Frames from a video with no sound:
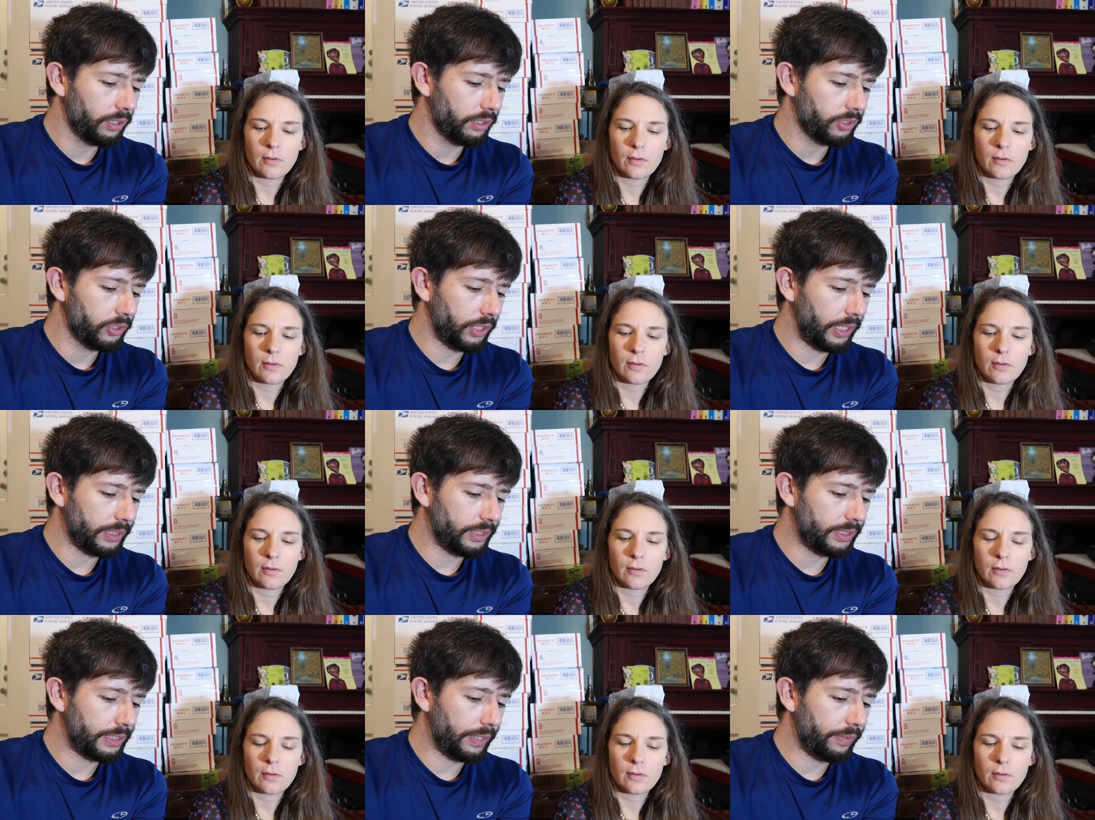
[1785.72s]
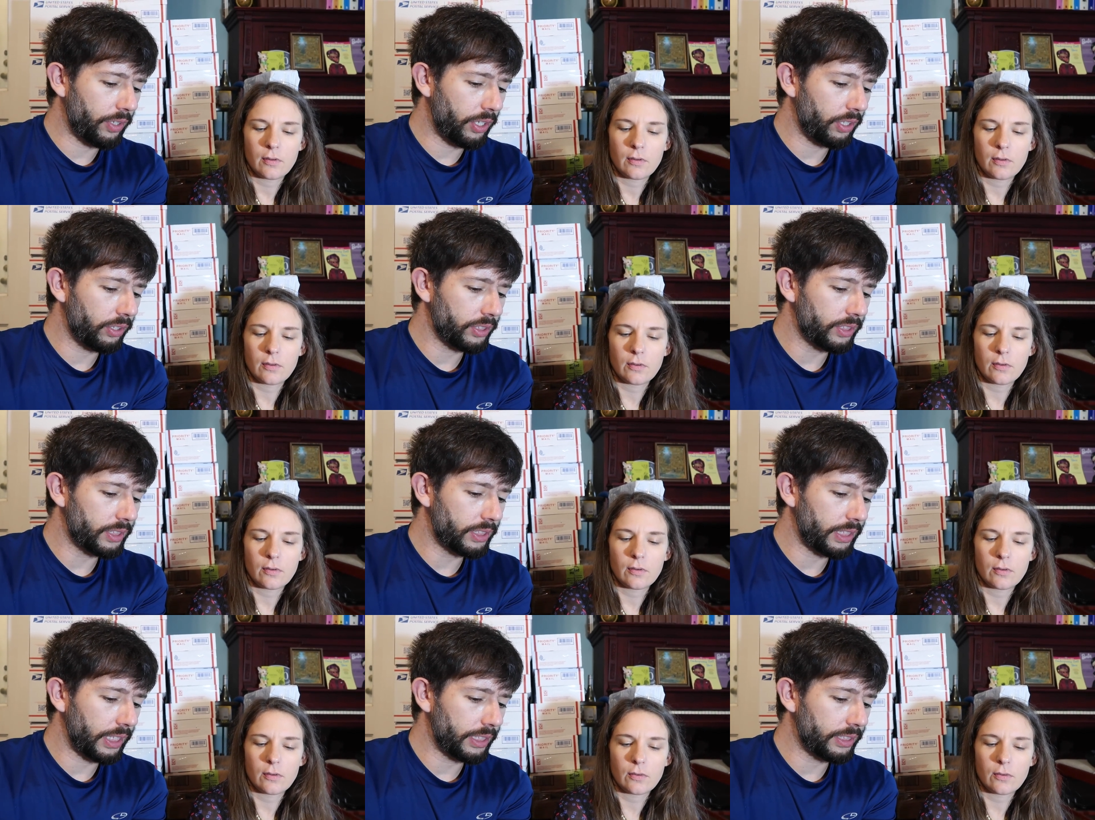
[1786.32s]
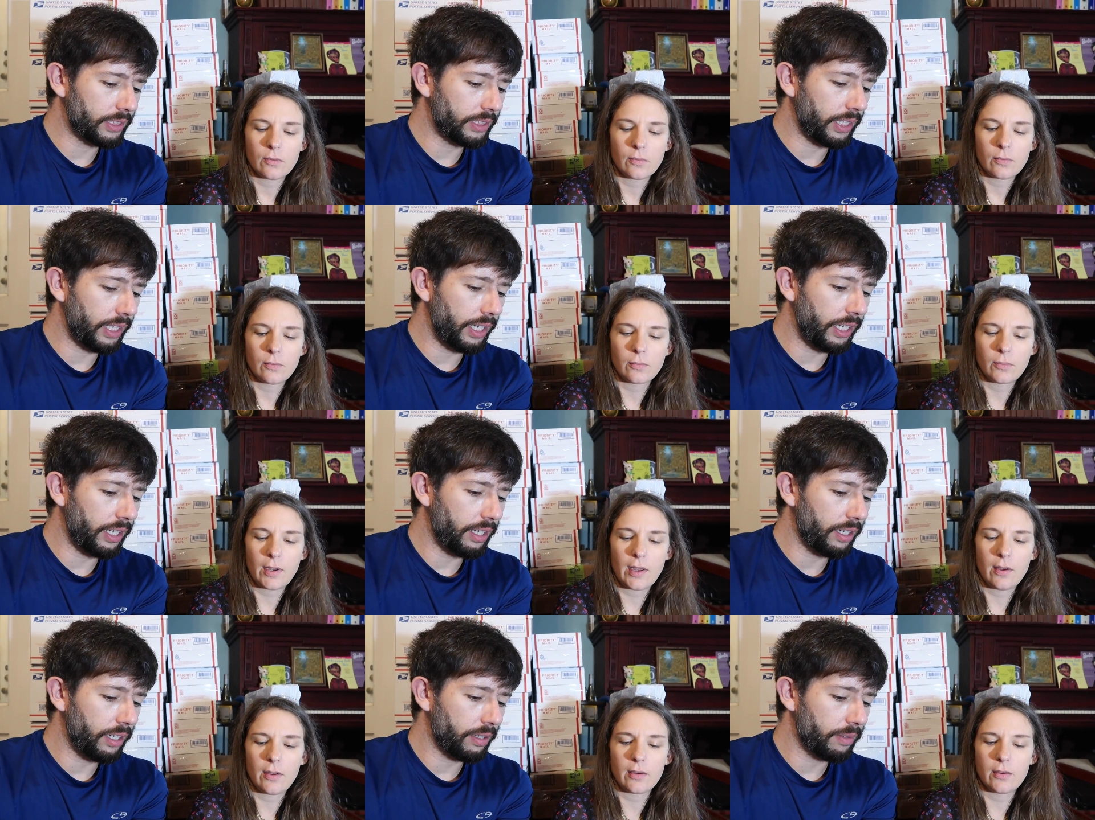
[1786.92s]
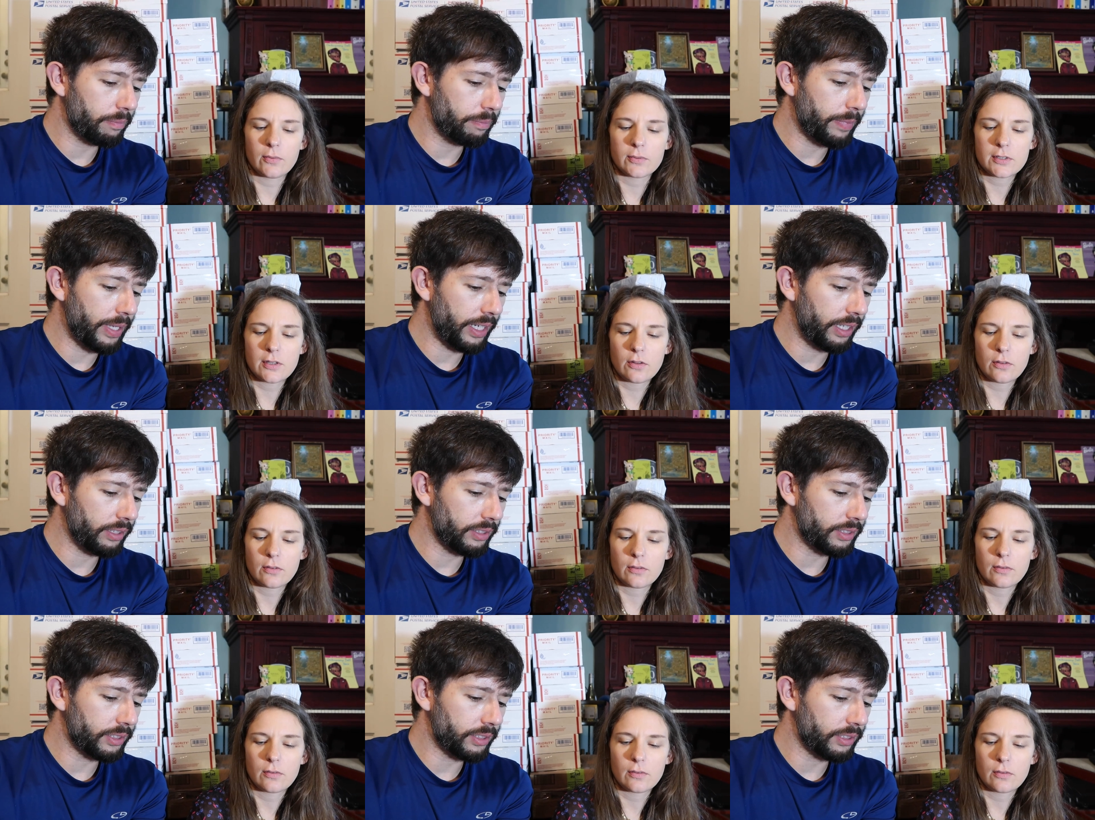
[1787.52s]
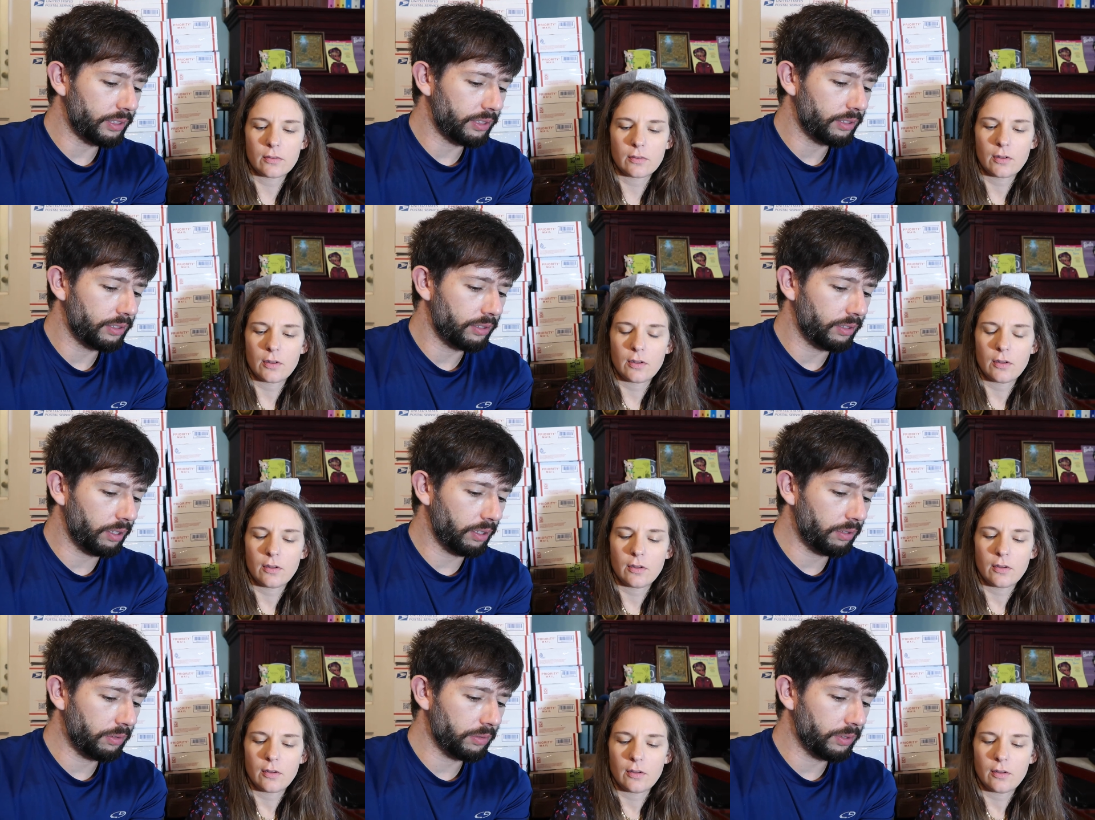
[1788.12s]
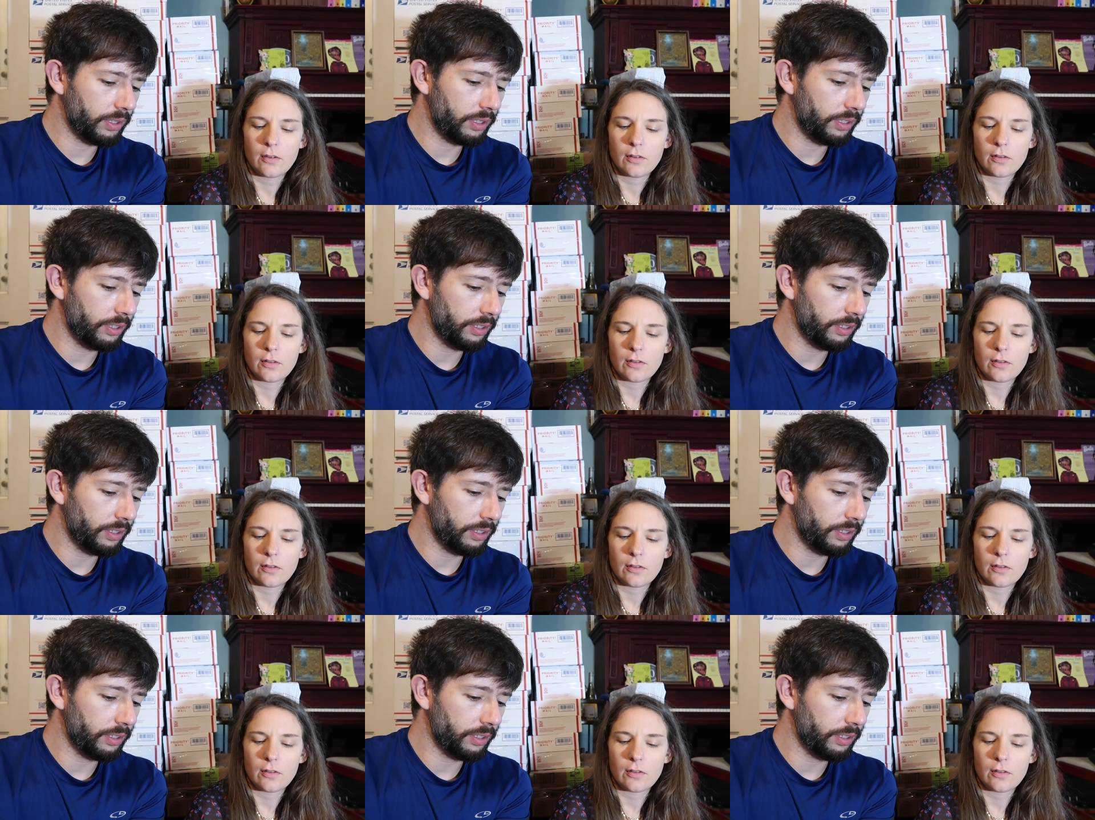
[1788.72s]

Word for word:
Speaker 1: So that's 760 minutes. Oh.